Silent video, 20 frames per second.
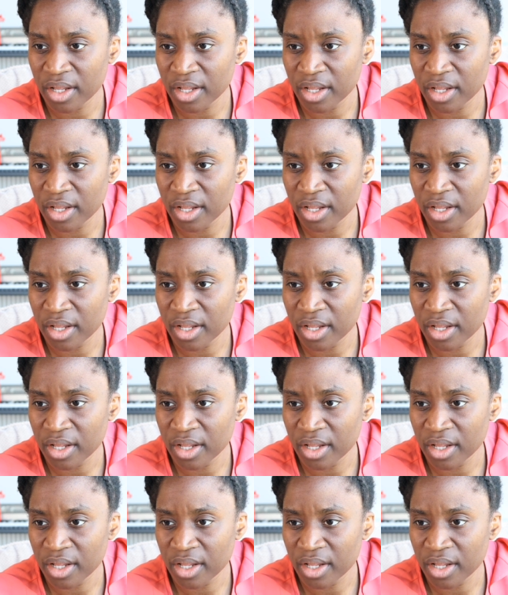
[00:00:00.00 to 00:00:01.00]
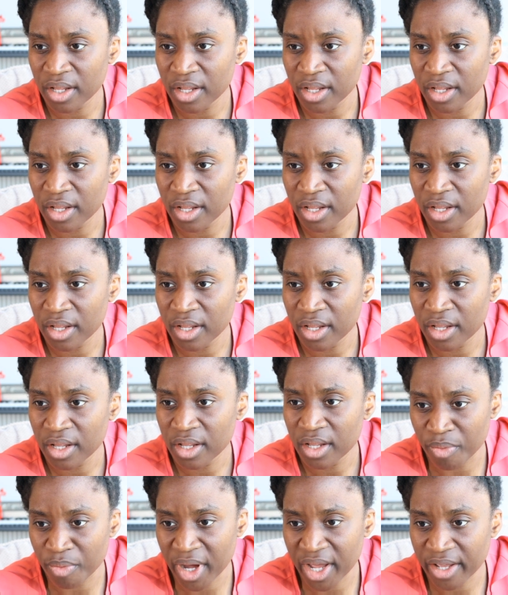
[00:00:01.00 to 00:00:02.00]
it's the Rode
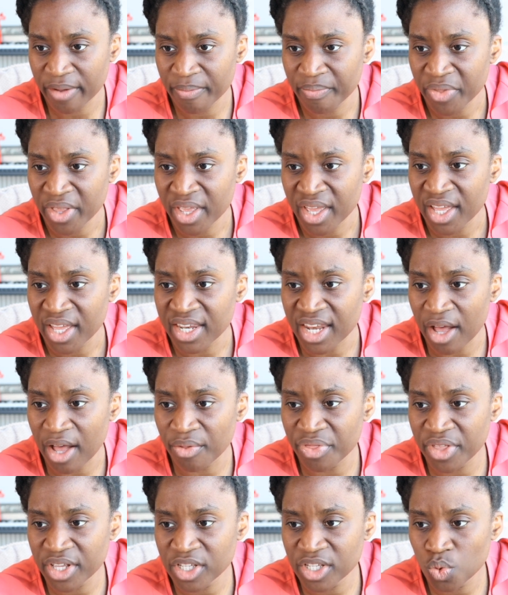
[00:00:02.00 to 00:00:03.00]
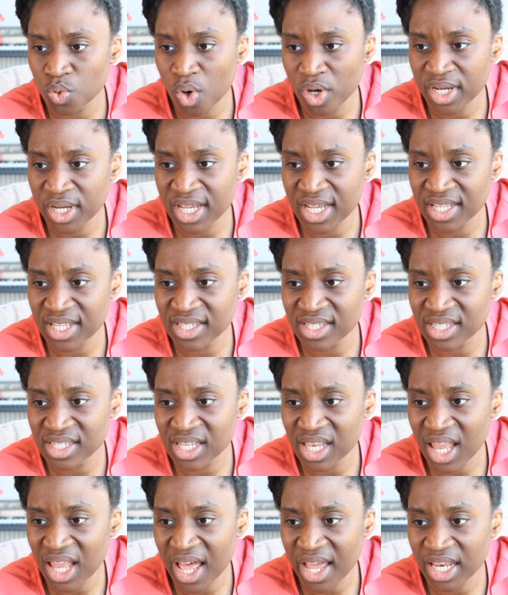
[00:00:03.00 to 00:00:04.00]
audio mic. Now this one is
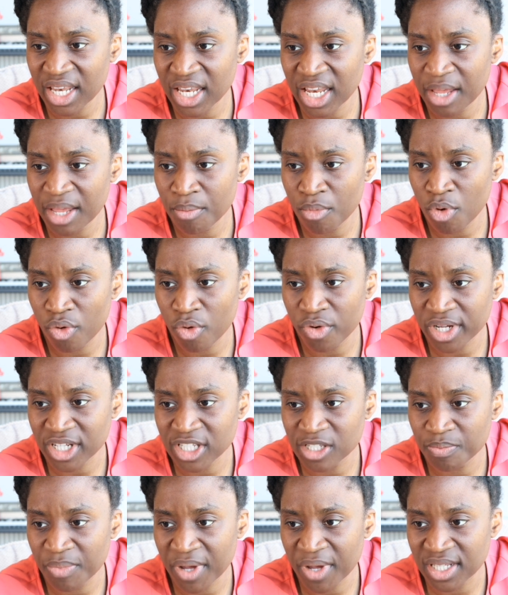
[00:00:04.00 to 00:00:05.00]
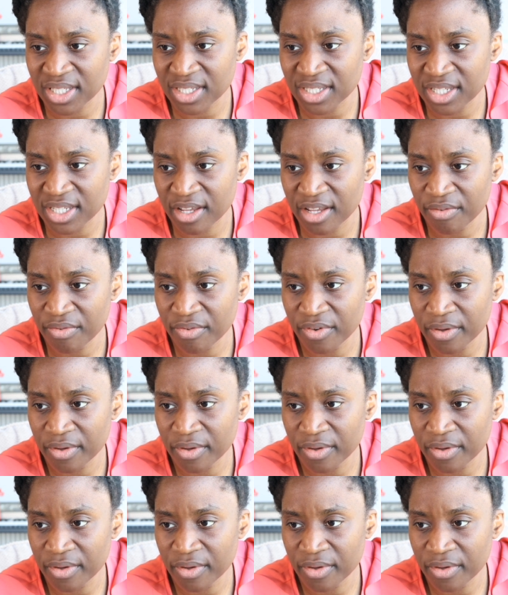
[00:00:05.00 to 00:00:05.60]
slightly more expensive.